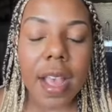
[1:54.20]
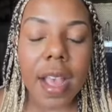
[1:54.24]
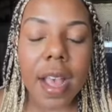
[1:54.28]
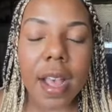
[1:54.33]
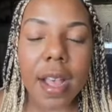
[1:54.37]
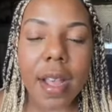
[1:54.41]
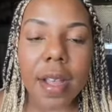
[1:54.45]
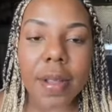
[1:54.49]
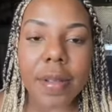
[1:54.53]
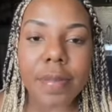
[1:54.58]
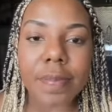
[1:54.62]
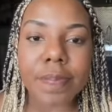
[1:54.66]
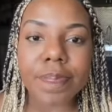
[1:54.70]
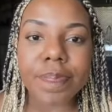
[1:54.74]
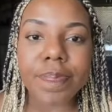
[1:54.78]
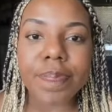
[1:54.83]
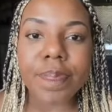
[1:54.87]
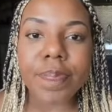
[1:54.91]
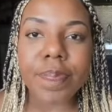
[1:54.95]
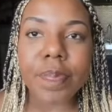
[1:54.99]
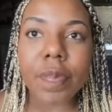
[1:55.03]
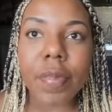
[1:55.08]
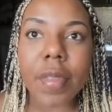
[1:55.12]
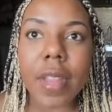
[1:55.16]

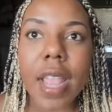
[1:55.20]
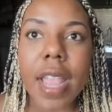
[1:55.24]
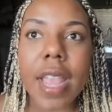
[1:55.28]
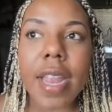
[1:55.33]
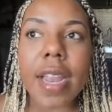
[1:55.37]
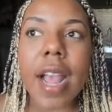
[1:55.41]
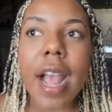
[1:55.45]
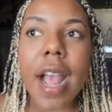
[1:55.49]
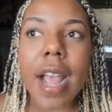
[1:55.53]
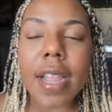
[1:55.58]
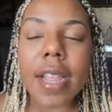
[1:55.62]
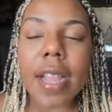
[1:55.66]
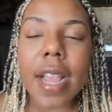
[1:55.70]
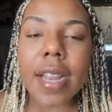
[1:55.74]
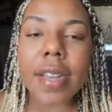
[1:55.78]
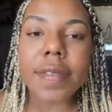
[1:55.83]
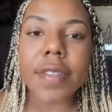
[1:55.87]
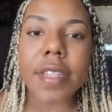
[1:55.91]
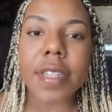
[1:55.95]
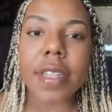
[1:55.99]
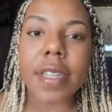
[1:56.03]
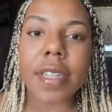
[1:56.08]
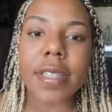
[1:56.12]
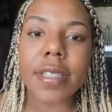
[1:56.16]
Um, and I kind
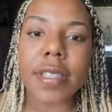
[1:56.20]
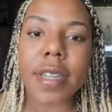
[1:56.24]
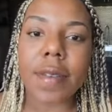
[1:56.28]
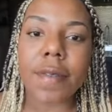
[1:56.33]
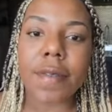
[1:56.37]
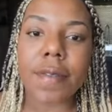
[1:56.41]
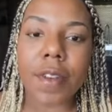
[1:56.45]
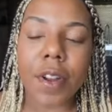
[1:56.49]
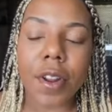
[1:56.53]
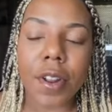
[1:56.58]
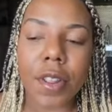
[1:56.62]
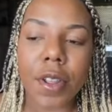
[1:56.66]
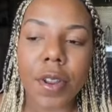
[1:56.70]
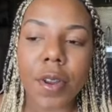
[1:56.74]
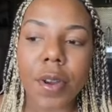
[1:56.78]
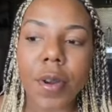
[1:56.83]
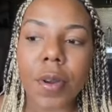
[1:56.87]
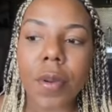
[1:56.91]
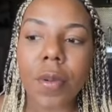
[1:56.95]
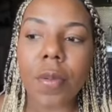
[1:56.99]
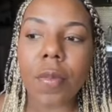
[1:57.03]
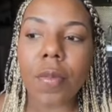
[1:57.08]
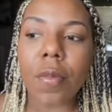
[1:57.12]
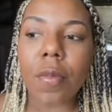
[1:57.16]
of took it a step
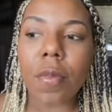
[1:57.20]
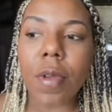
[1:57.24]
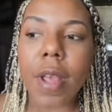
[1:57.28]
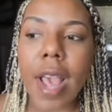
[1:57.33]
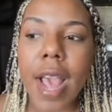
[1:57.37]
further.